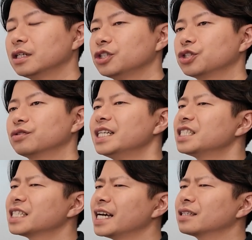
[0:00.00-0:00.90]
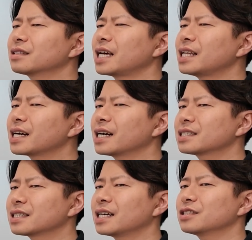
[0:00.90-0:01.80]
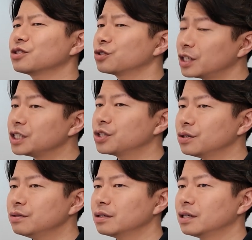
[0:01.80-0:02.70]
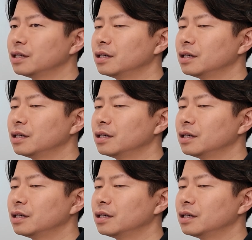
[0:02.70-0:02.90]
Should I check Tanaka-san's schedule?